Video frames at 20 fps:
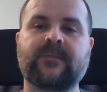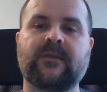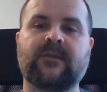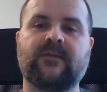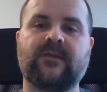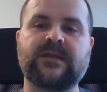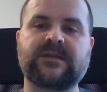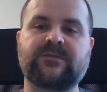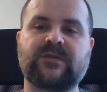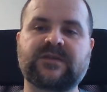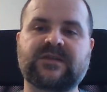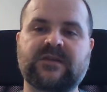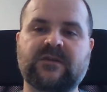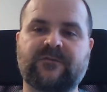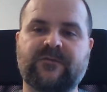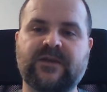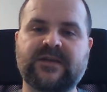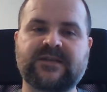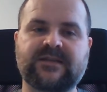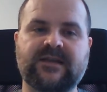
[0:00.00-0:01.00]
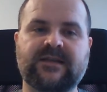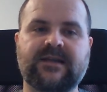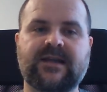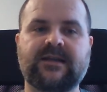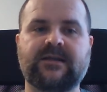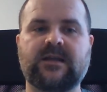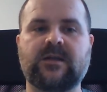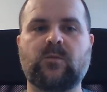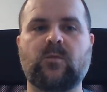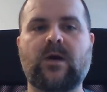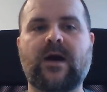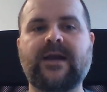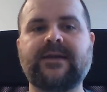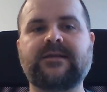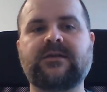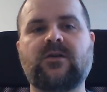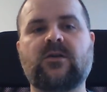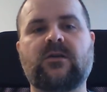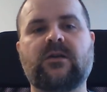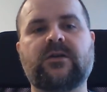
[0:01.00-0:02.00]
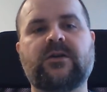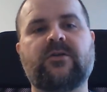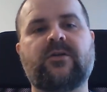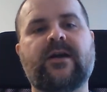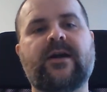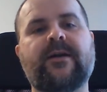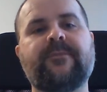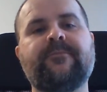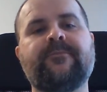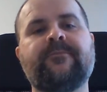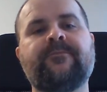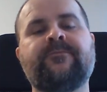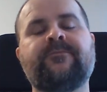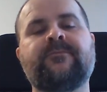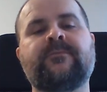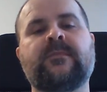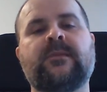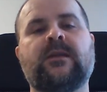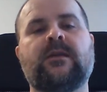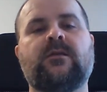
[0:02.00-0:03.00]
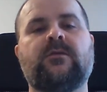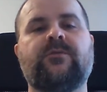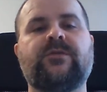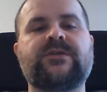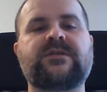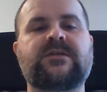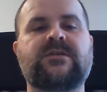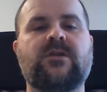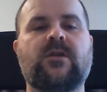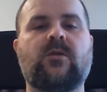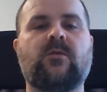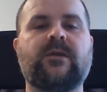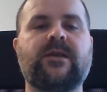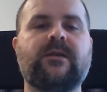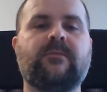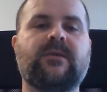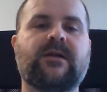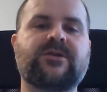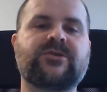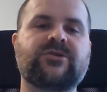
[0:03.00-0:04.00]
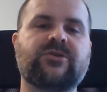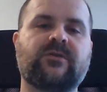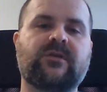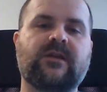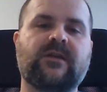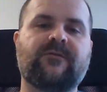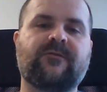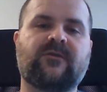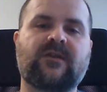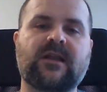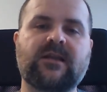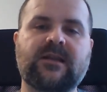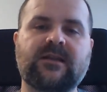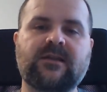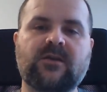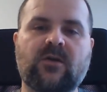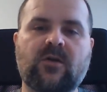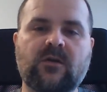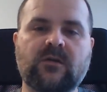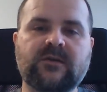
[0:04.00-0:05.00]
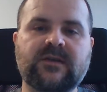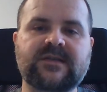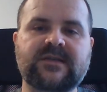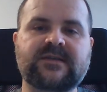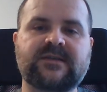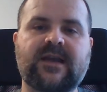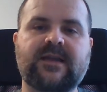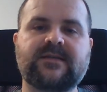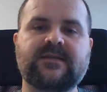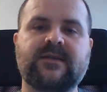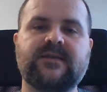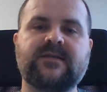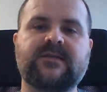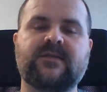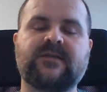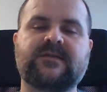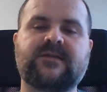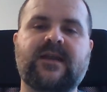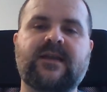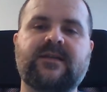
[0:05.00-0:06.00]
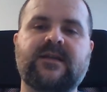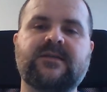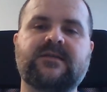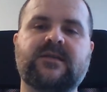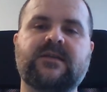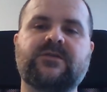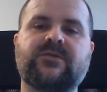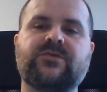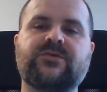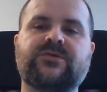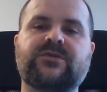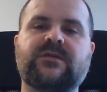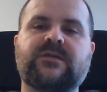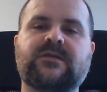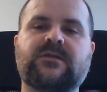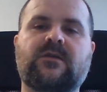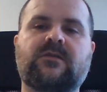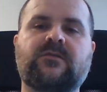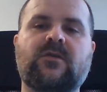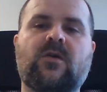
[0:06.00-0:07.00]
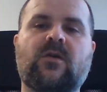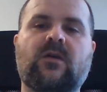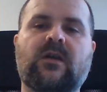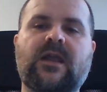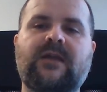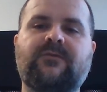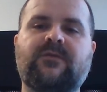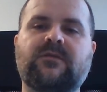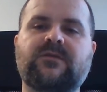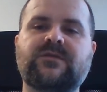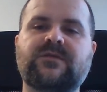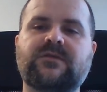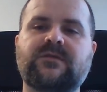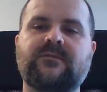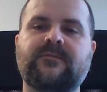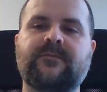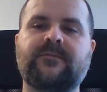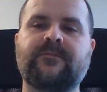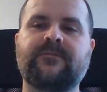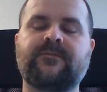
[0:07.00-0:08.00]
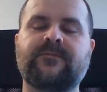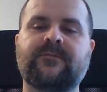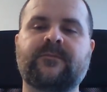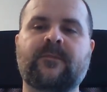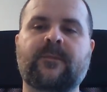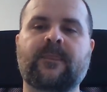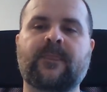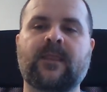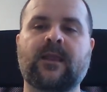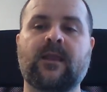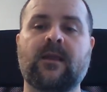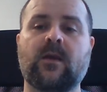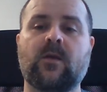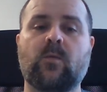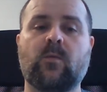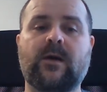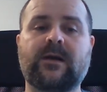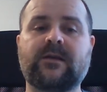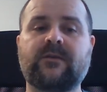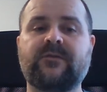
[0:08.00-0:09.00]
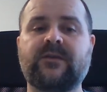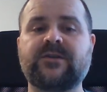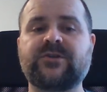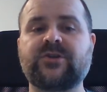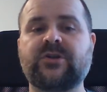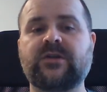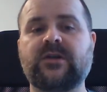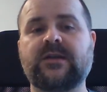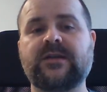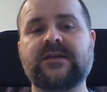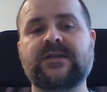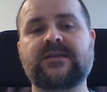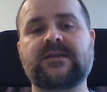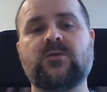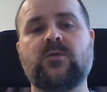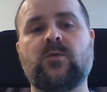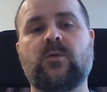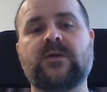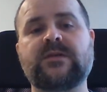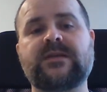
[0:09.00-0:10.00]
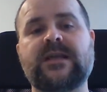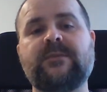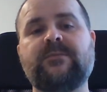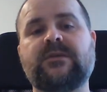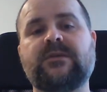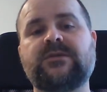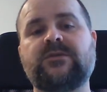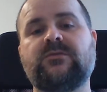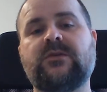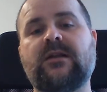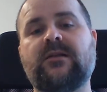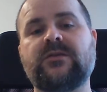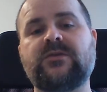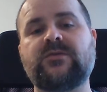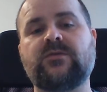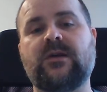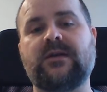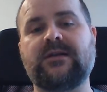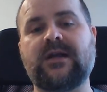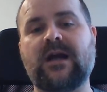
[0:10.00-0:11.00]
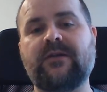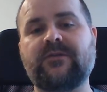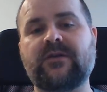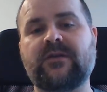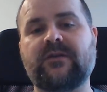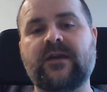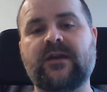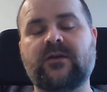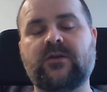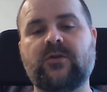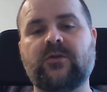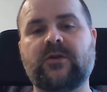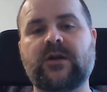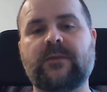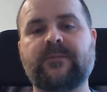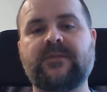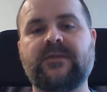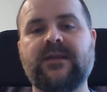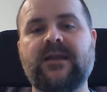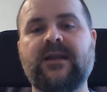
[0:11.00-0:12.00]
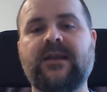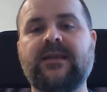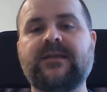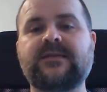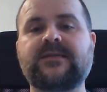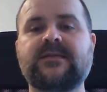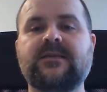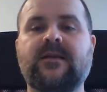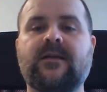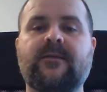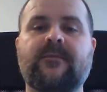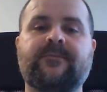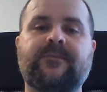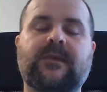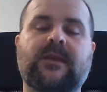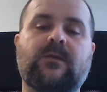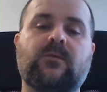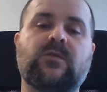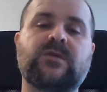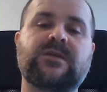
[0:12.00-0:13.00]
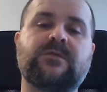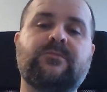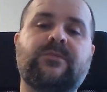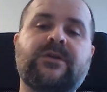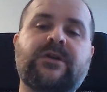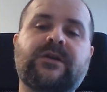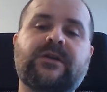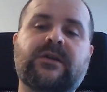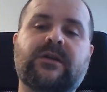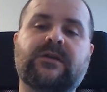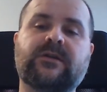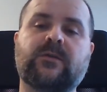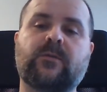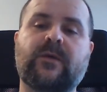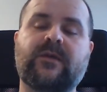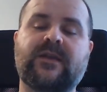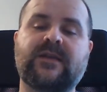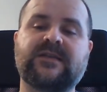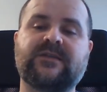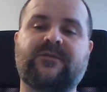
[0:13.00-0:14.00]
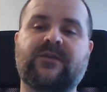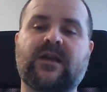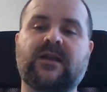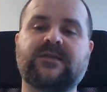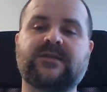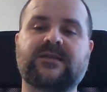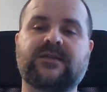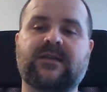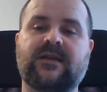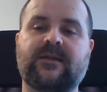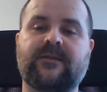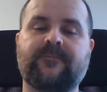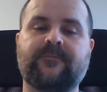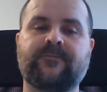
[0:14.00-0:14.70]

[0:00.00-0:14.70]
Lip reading: This was sophisticated white-collar crime, which slowly but surely flooded all the state institutions on all levels. One of the journalists who was able to uncover their corrupt dealings was murdered with his fiancée,